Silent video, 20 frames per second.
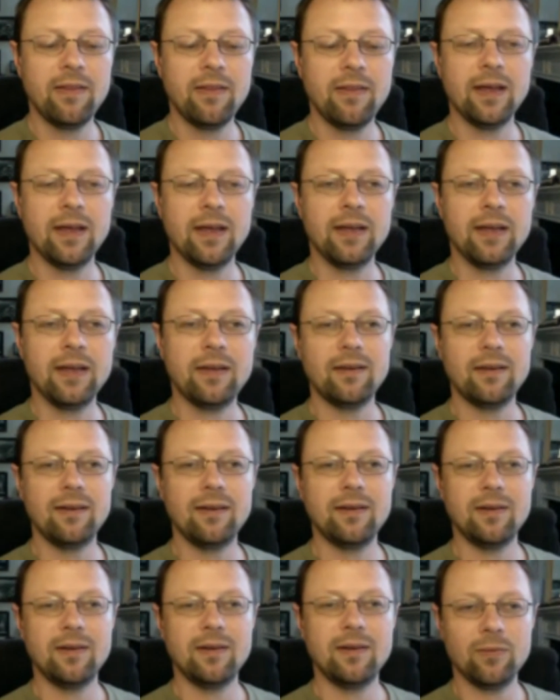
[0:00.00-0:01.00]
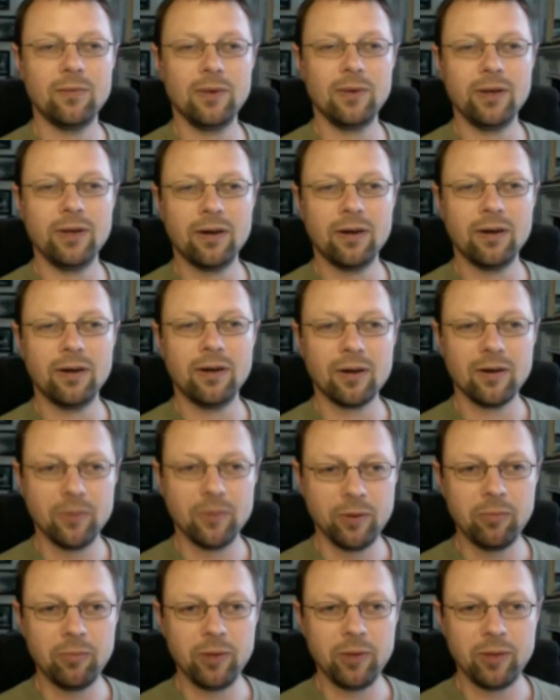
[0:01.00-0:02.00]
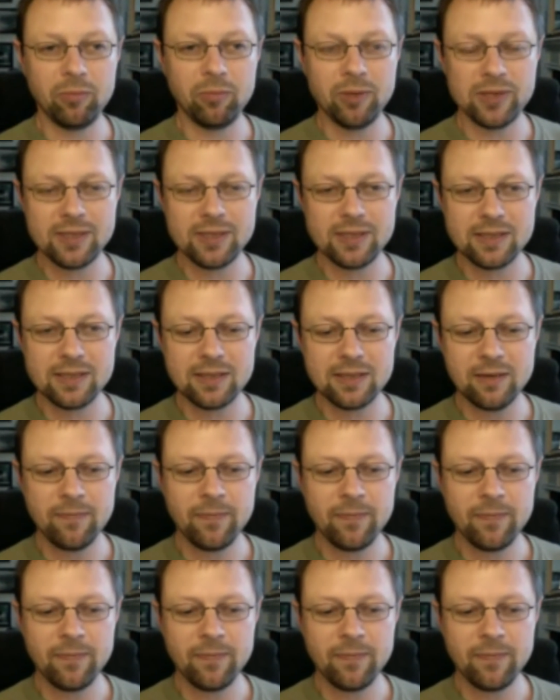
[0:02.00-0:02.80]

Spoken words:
that we mean business.